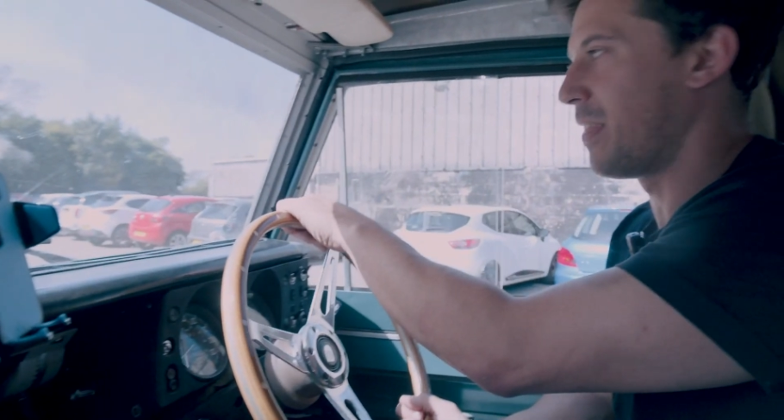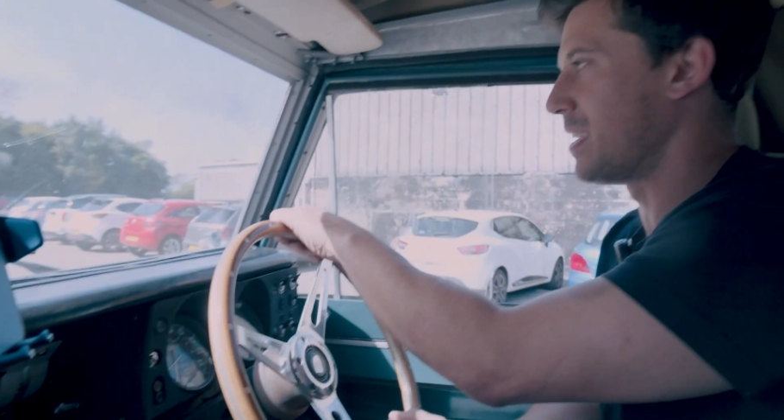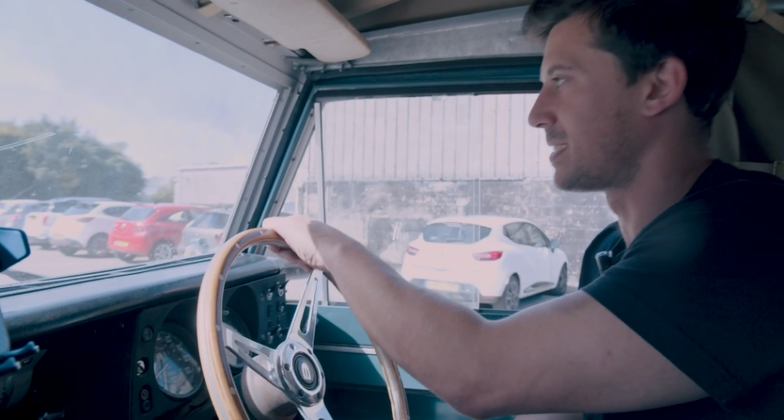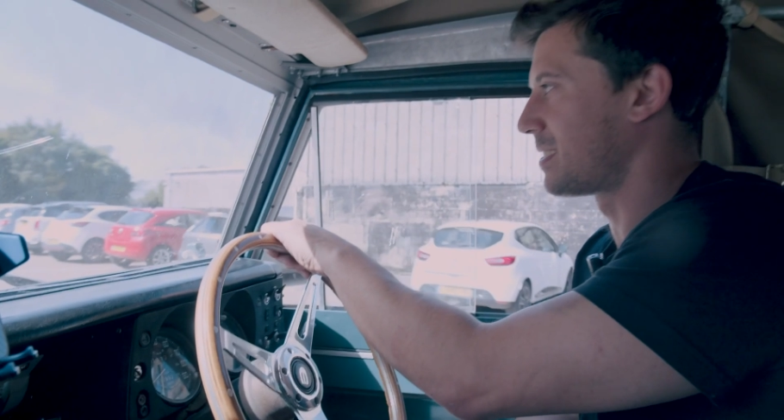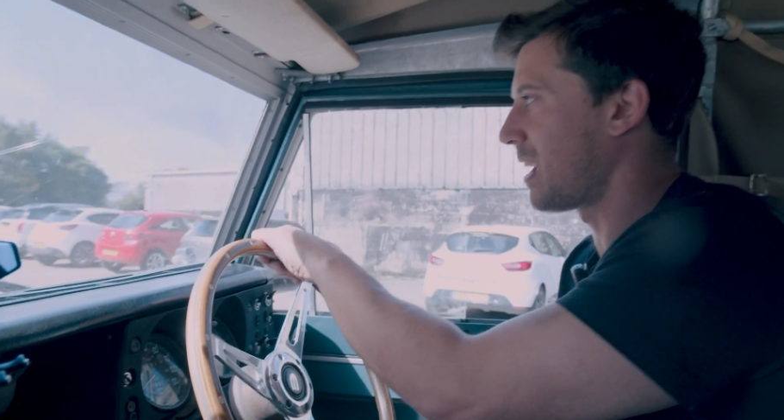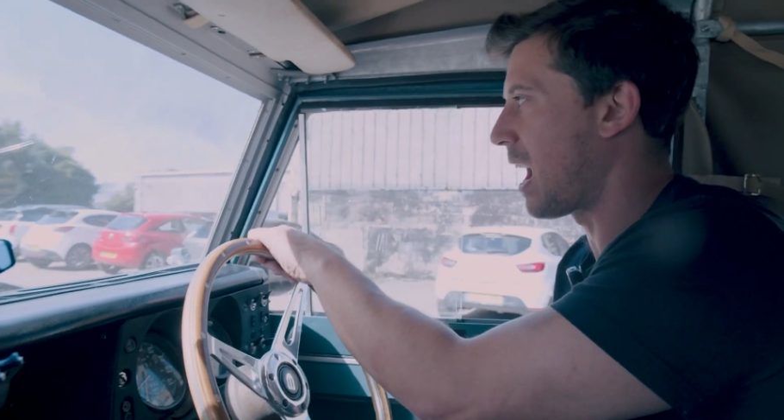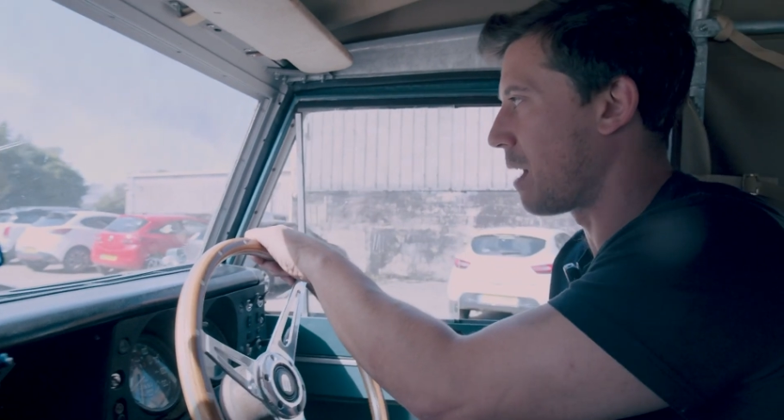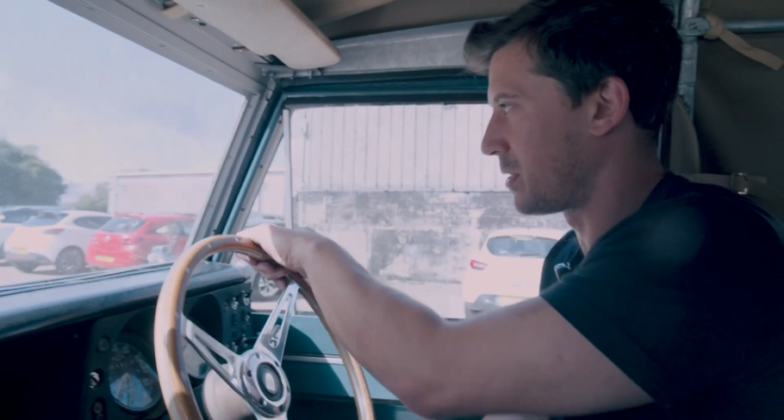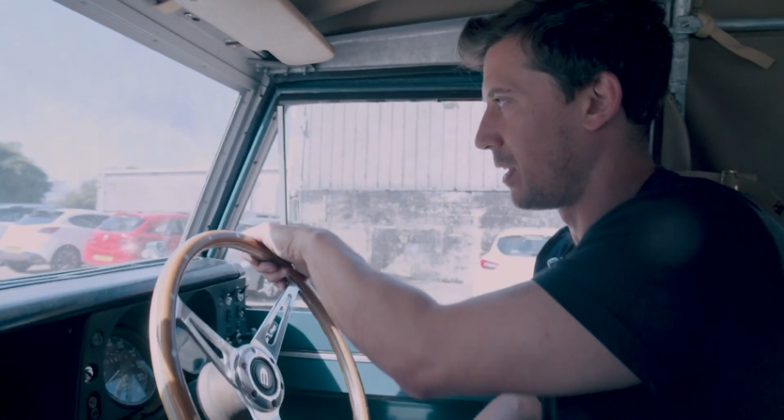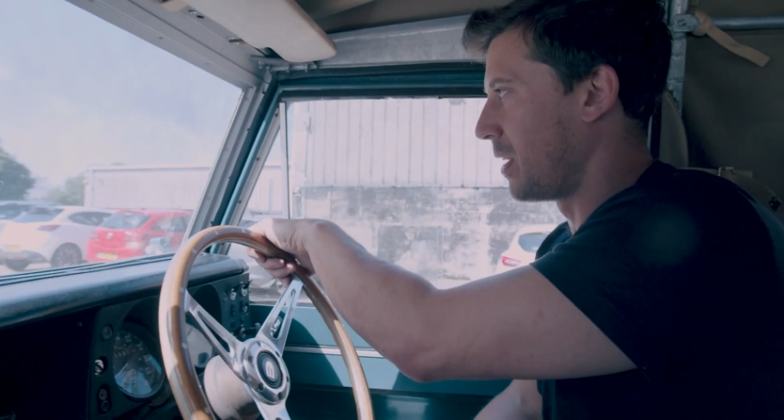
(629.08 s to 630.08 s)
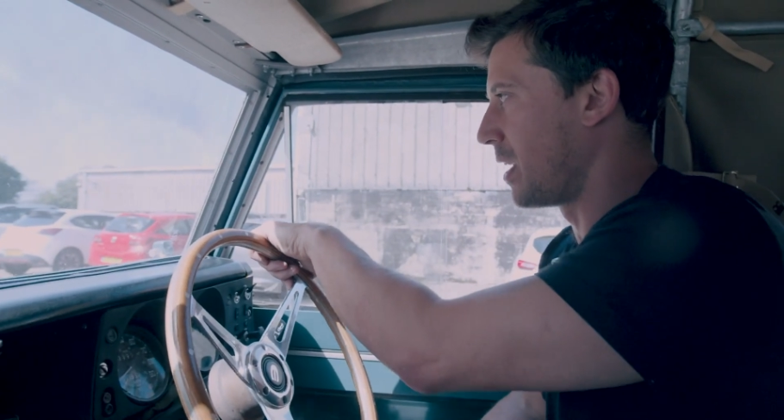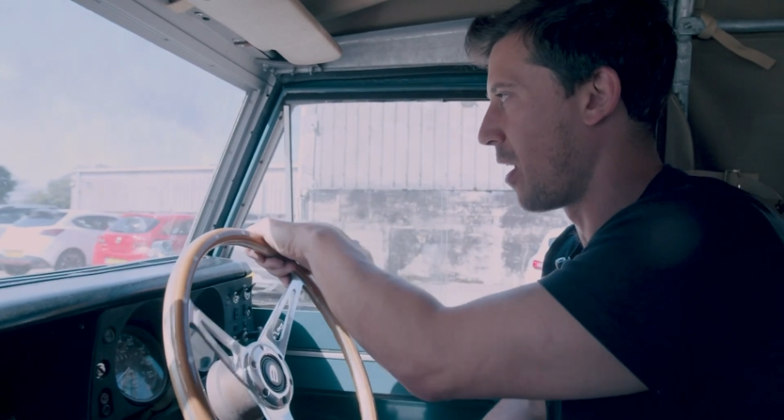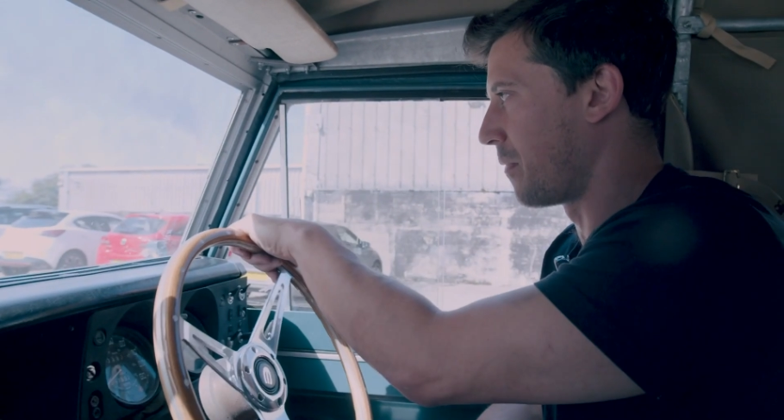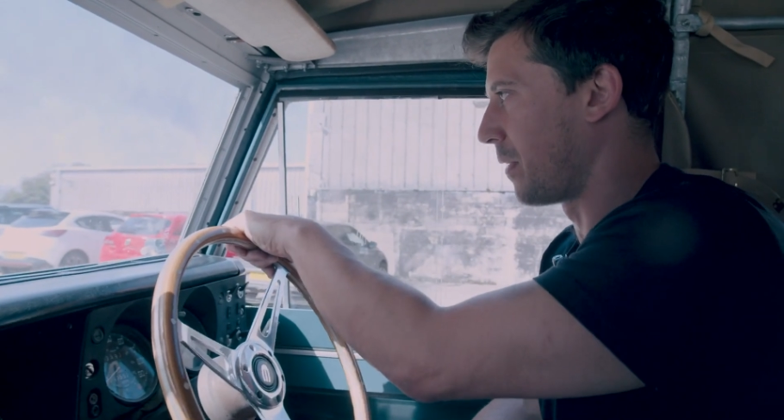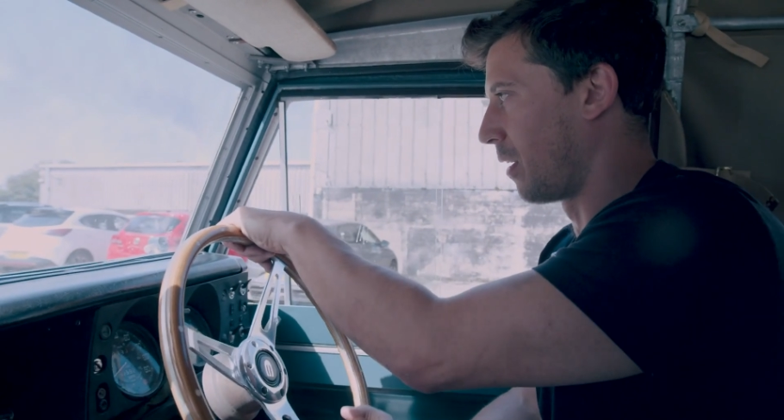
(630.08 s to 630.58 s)
there's absolutely
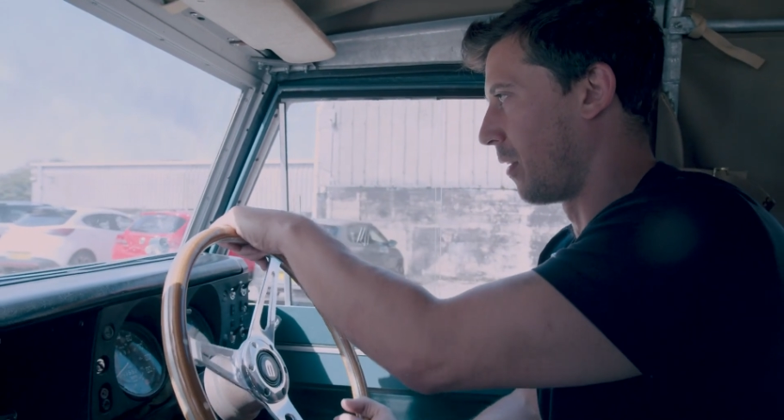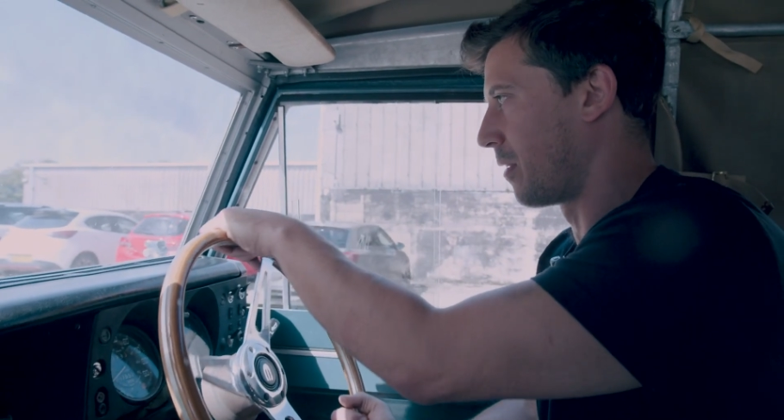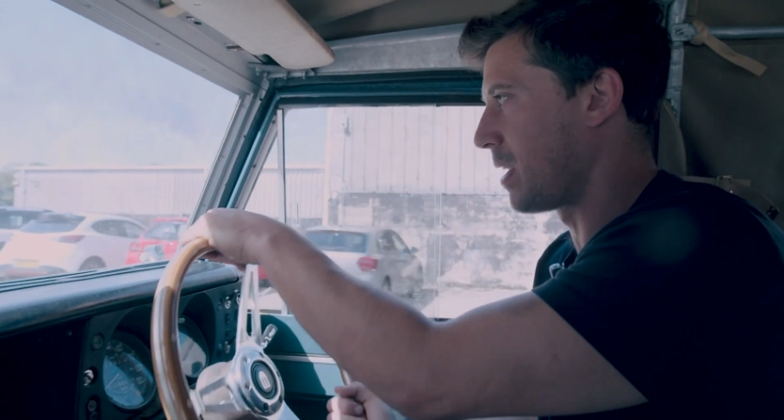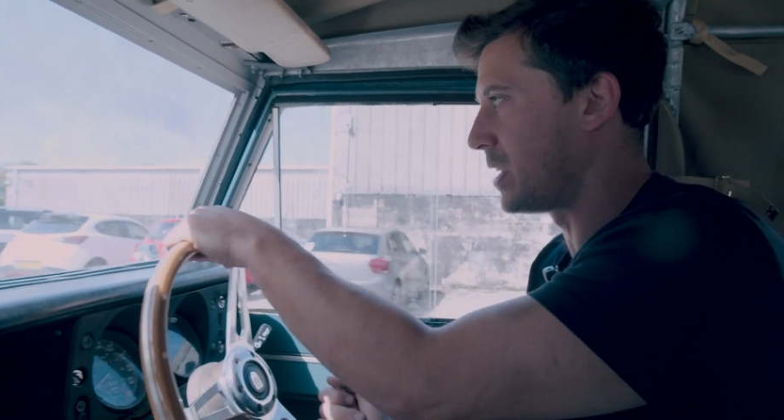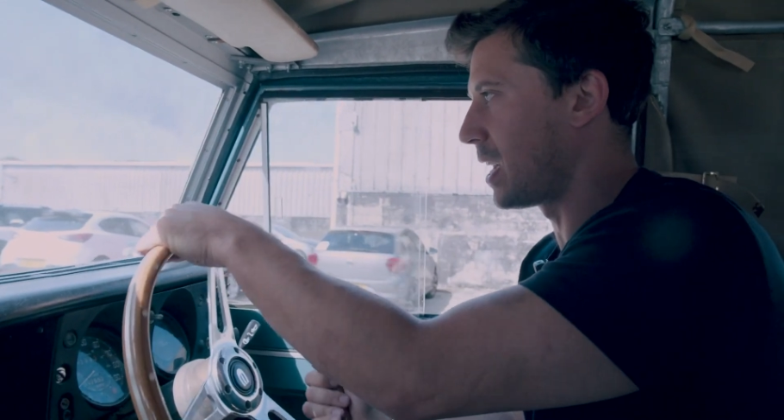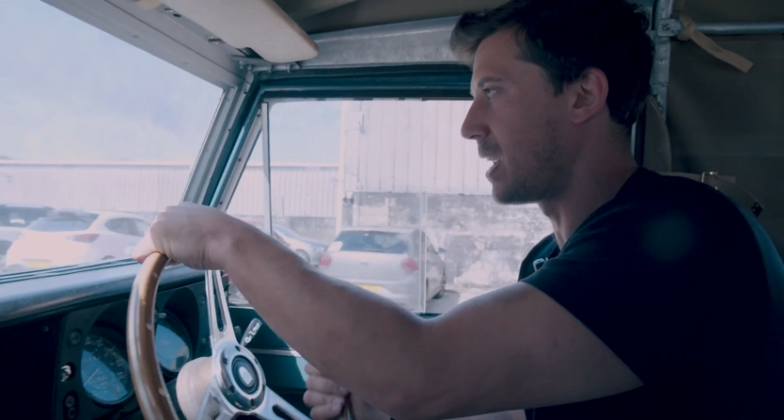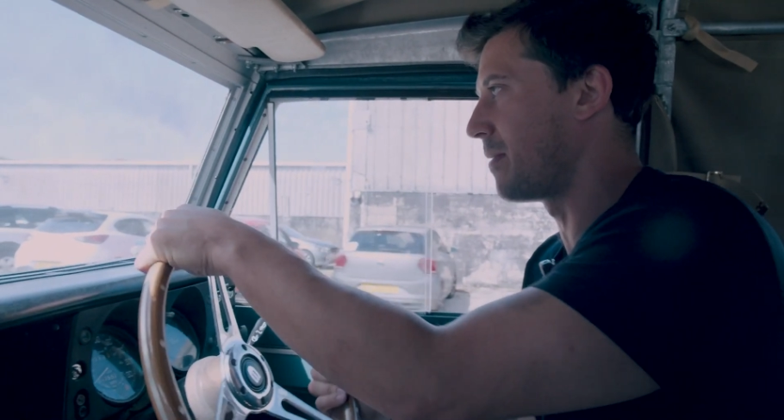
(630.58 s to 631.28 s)
no feel on the regen,